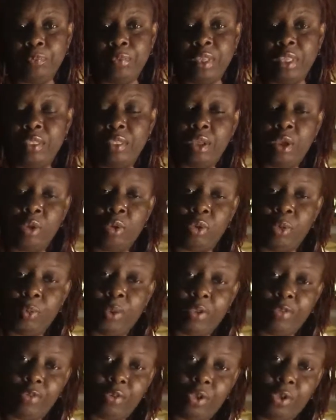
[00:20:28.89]
And the only
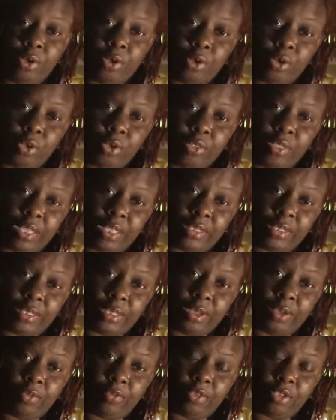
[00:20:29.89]
way for you to know
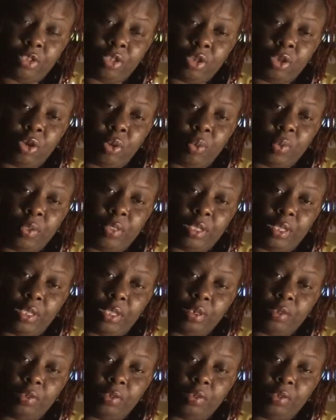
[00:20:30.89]
thyself is to go within.